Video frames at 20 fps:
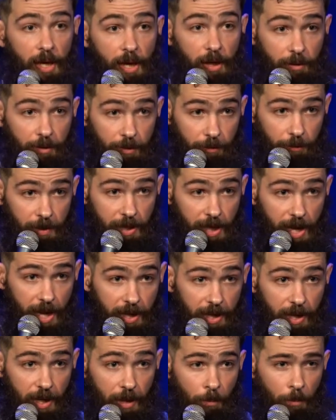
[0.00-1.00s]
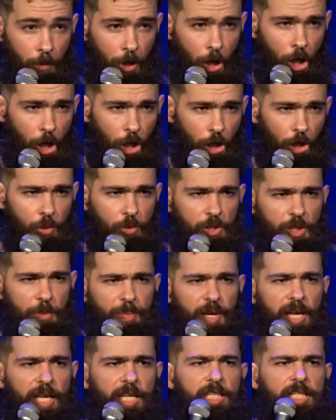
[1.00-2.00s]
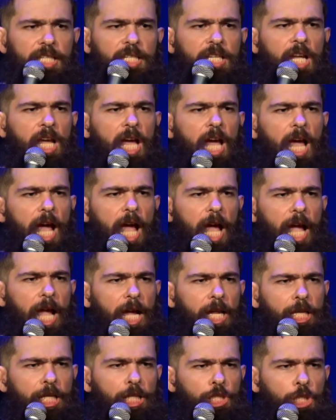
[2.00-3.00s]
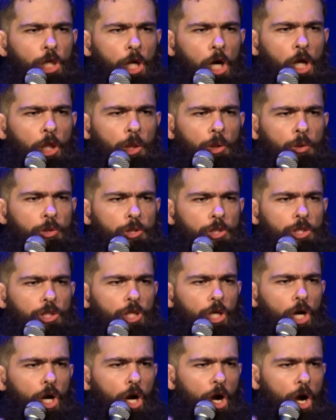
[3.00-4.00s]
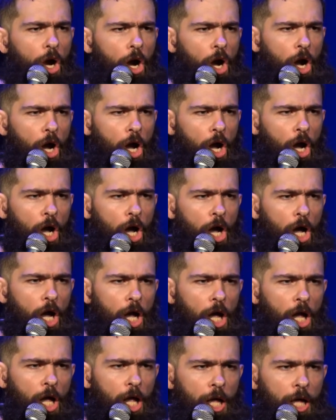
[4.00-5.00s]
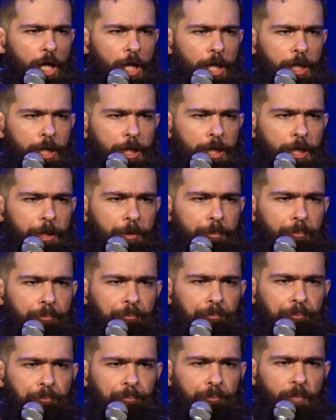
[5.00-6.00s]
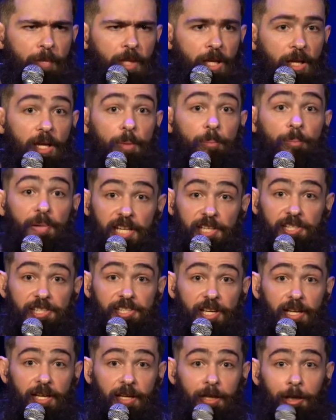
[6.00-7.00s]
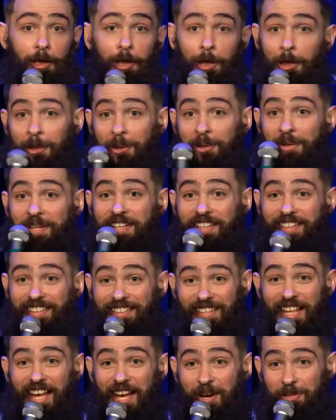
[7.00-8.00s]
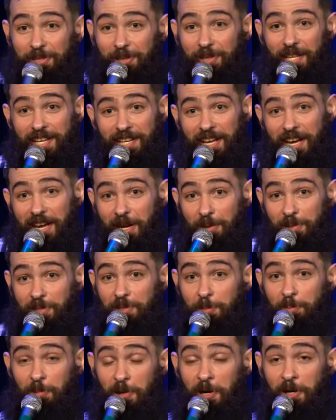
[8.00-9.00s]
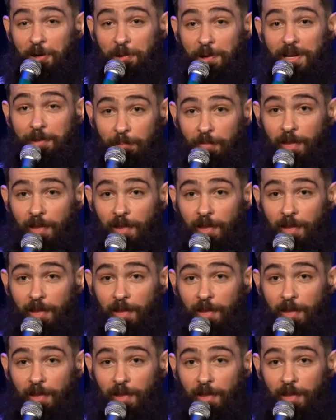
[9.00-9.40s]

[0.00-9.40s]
at 3 a.m., you spent $80 on pizza? Yeah, it was a late night. I was super hungry.